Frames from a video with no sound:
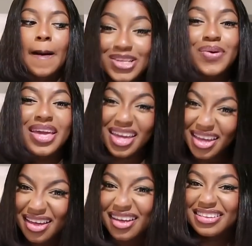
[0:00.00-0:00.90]
So
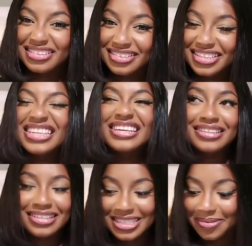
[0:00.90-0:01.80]
yeah,
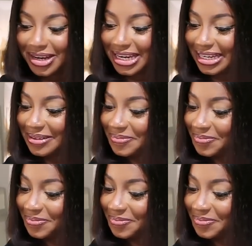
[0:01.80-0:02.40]
that's about it.